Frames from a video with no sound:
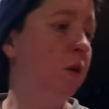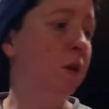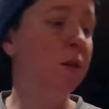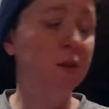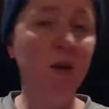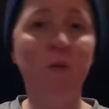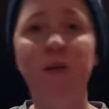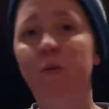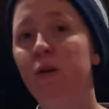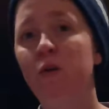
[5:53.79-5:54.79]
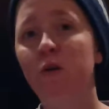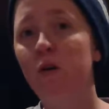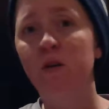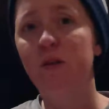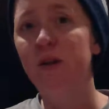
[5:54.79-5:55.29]
In the same way that we no
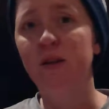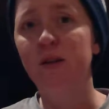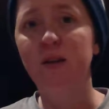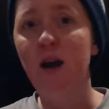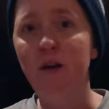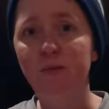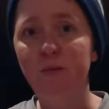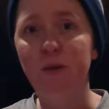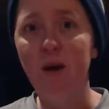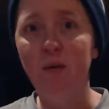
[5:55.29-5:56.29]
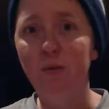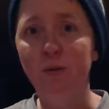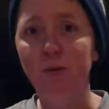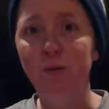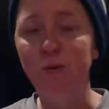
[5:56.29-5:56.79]
longer think it's enough to be able
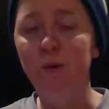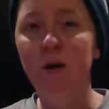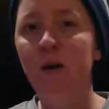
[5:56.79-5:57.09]
to